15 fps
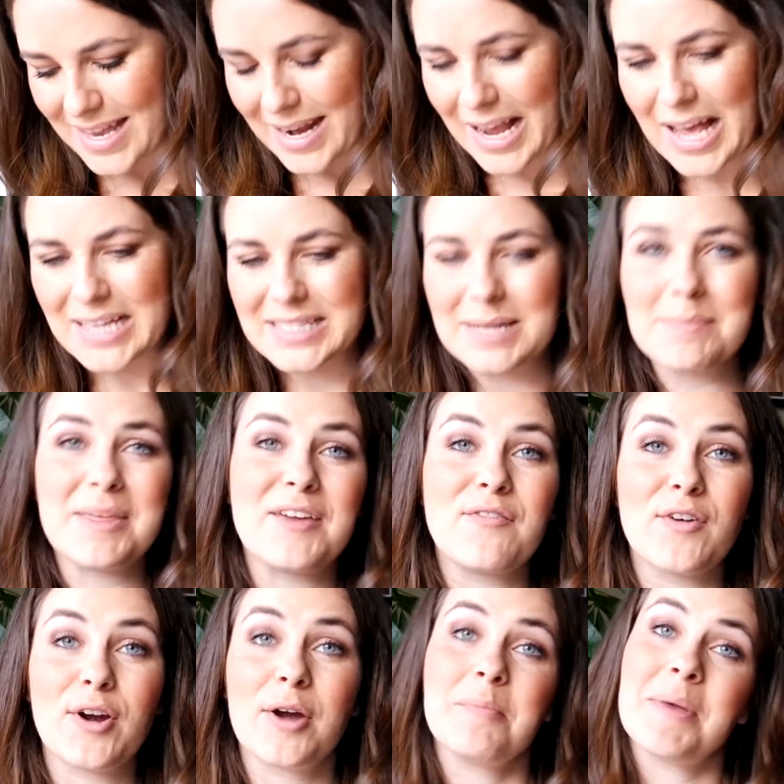then I got something
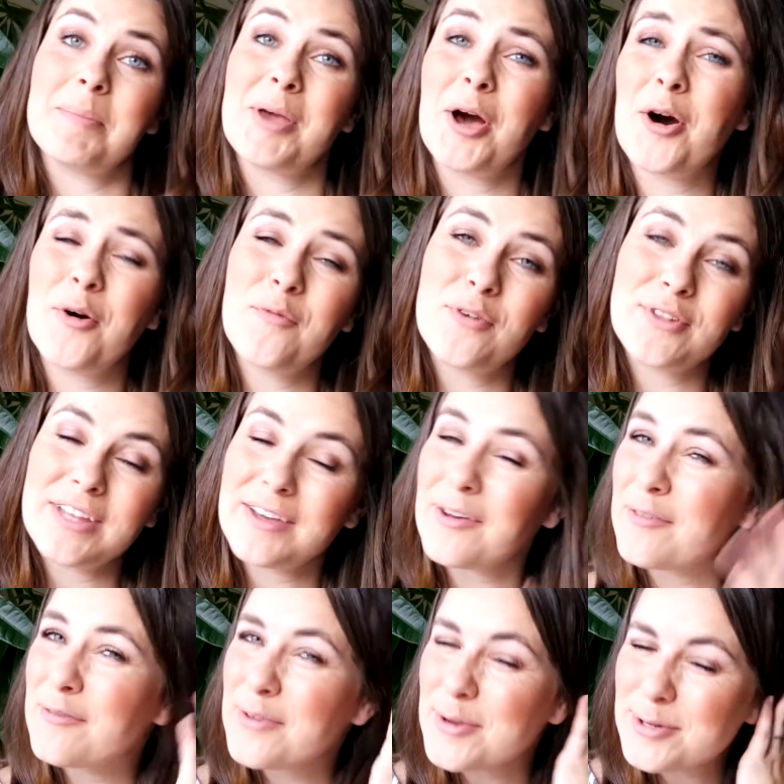for maybe hopefully a
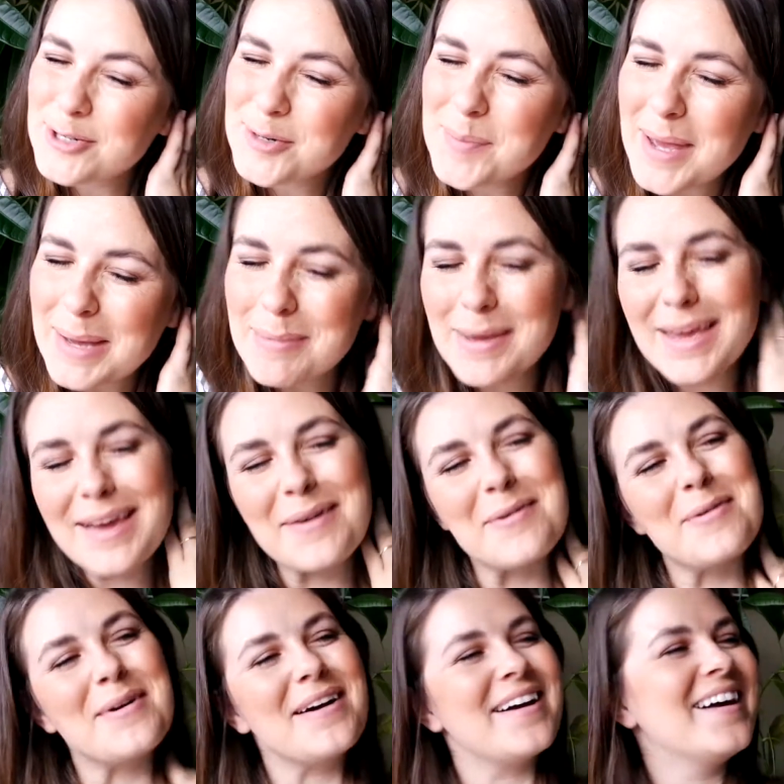future baby
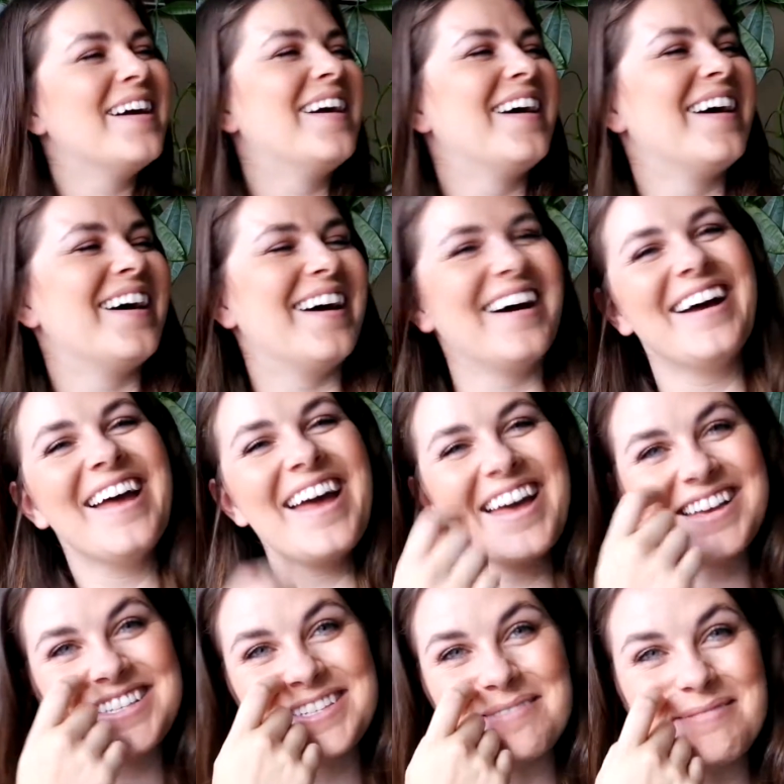or
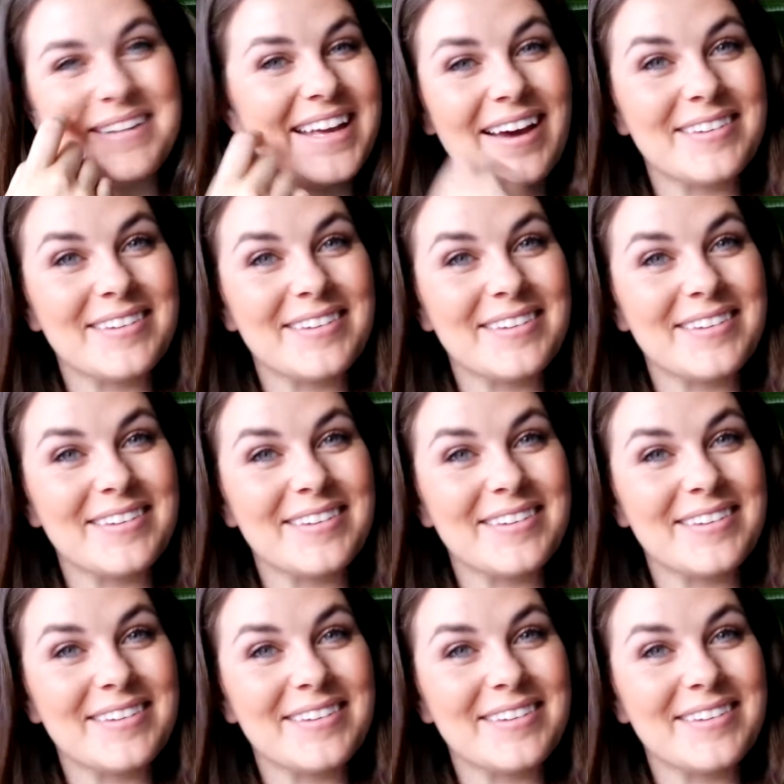somebody